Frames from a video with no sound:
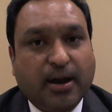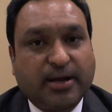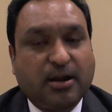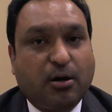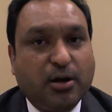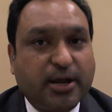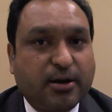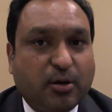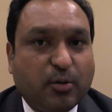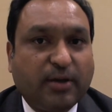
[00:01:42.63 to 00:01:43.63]
It can only
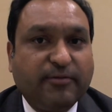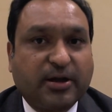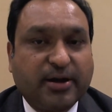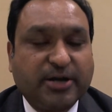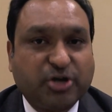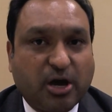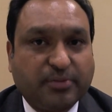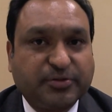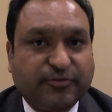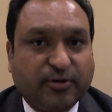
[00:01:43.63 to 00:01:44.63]
grow when we create
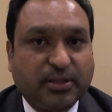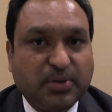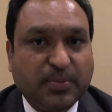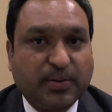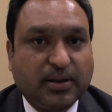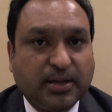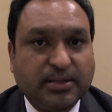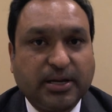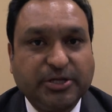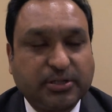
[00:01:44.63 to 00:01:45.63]
jobs for the people in
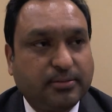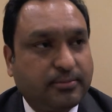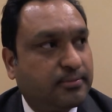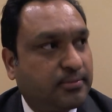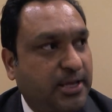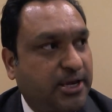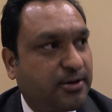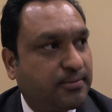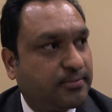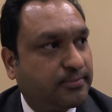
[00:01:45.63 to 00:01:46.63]
the region. Thank
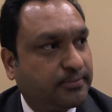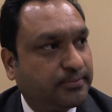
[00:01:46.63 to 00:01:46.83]
you.